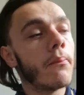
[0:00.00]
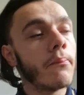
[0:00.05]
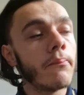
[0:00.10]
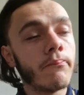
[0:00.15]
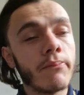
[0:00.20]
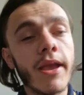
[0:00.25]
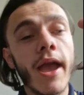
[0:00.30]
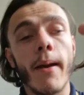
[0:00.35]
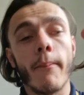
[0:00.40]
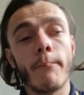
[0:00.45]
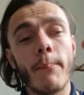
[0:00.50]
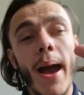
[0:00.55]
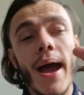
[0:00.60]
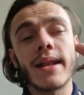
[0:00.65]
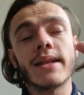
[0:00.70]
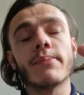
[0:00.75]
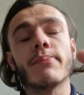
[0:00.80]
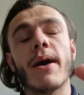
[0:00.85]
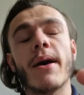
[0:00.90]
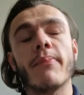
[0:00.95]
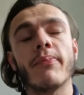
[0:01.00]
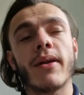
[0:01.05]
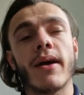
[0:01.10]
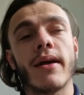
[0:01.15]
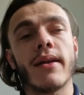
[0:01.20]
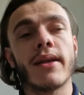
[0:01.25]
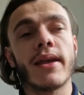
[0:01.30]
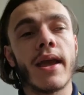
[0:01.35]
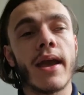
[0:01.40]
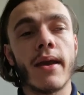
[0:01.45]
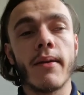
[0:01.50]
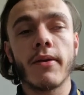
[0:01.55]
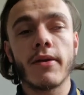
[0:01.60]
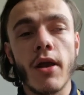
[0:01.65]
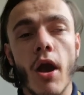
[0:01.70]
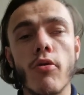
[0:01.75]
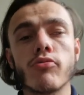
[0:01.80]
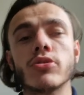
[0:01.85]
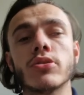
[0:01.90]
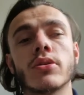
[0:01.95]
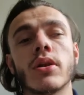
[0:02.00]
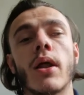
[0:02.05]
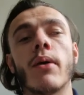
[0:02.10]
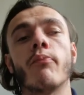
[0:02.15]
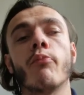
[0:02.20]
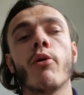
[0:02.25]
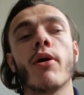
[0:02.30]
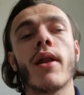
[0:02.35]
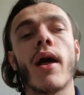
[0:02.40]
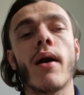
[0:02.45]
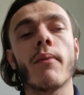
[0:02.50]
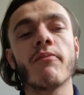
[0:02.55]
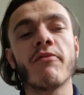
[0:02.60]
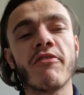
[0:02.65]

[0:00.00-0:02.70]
Back-to-back player of the year. Golden Glove winner.